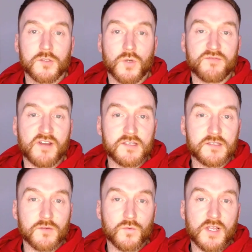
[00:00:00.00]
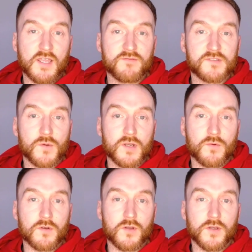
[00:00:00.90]
So, what advice would I give to
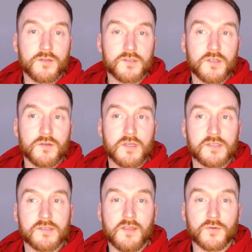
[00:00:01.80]
anyone looking to do this?